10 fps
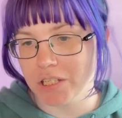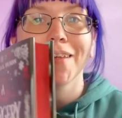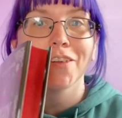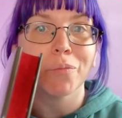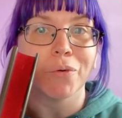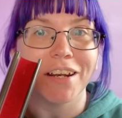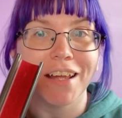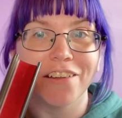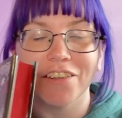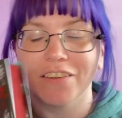Sprayed
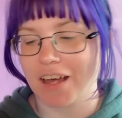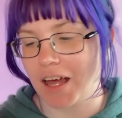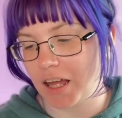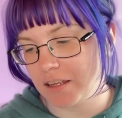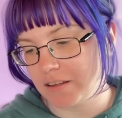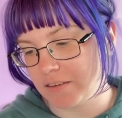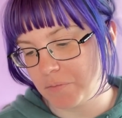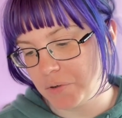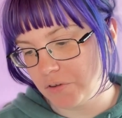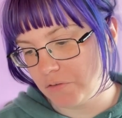edges, guys,
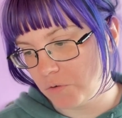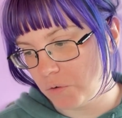beautiful.